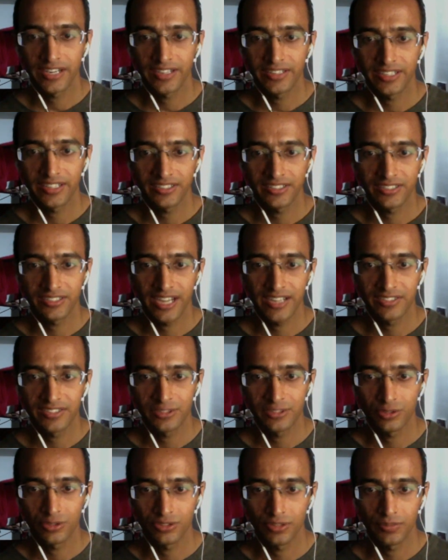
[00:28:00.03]
their strategy
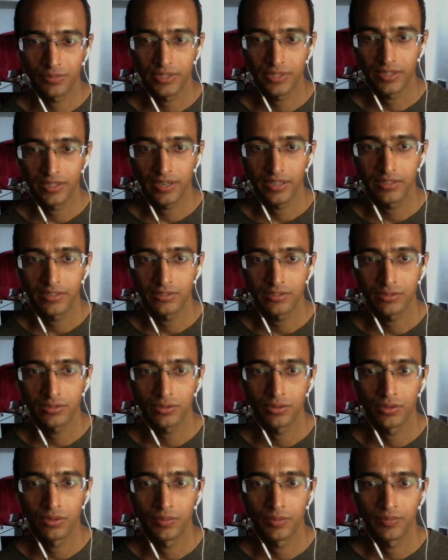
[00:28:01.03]
or something, right?
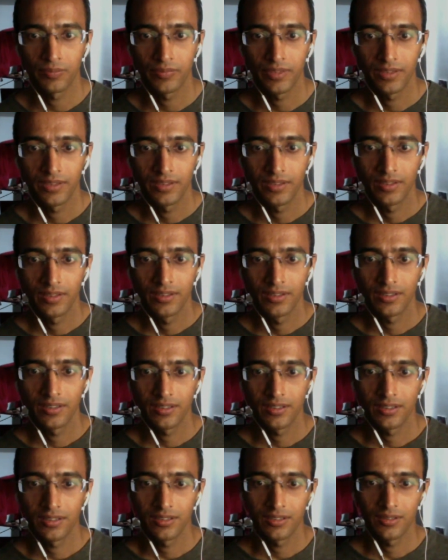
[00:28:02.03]

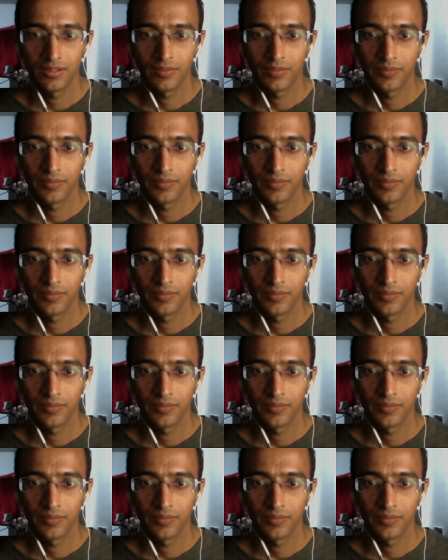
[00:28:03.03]
Uh,